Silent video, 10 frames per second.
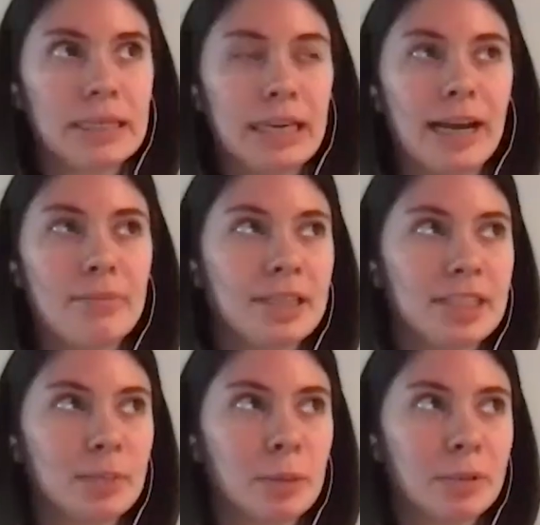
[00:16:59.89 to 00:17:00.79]
yeah, I mean,
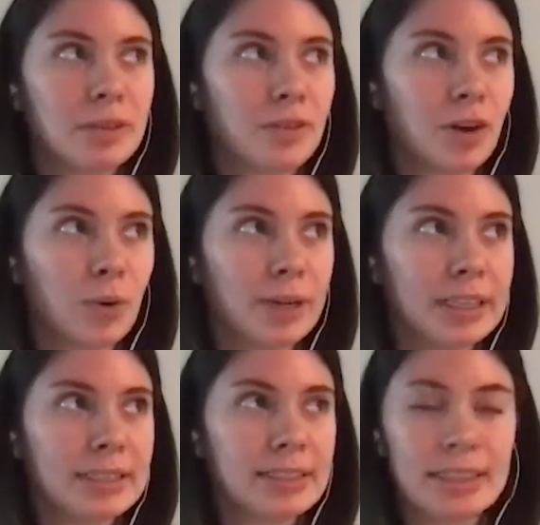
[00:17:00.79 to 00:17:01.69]
these people have
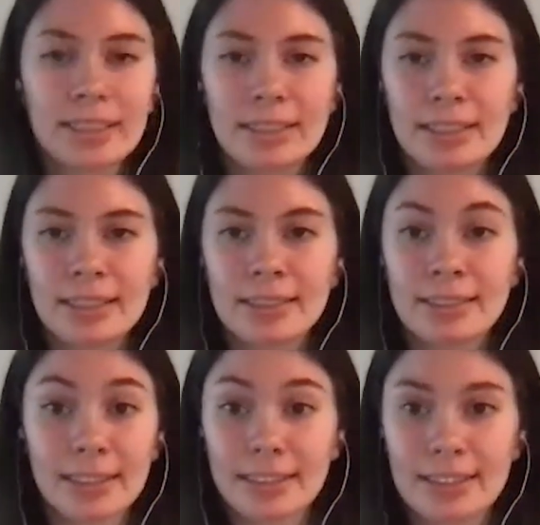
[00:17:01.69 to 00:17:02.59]
always
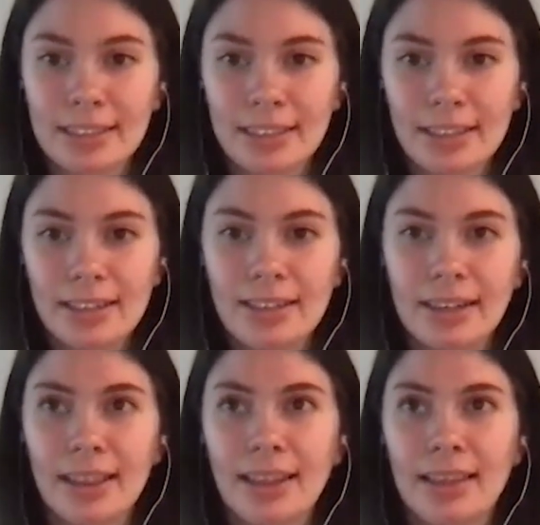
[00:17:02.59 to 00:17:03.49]
existed,
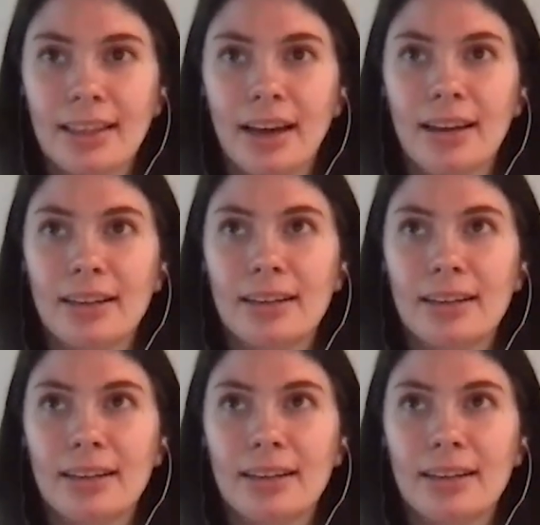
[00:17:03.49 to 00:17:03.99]
and I think that